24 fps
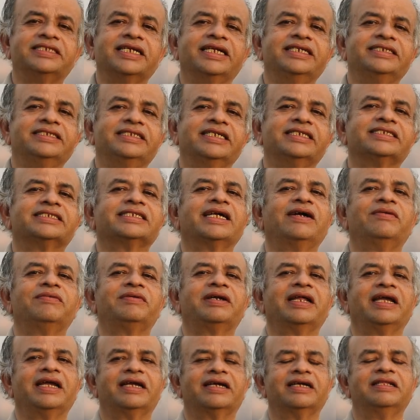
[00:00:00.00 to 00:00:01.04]
changes
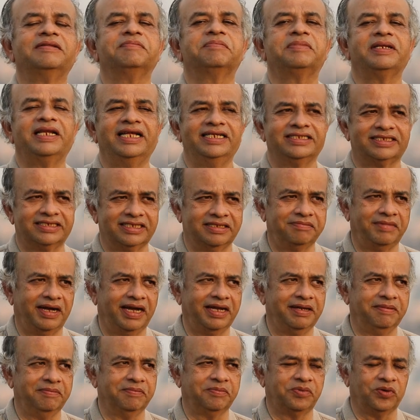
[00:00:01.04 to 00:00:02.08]
have taken place in
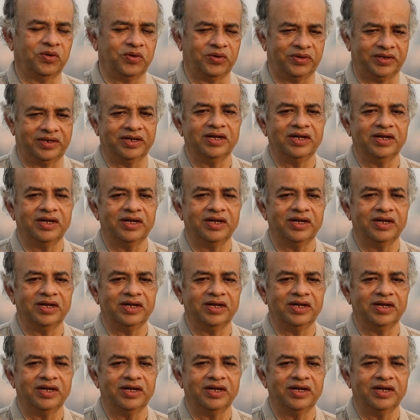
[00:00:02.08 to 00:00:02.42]
Mahim Fort.